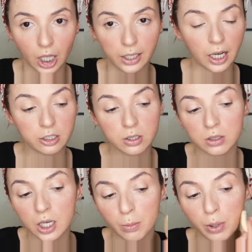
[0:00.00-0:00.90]
like I
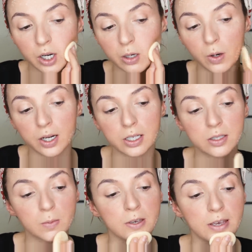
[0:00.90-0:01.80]
just like put it where it
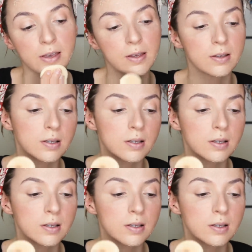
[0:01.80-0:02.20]
needs to be.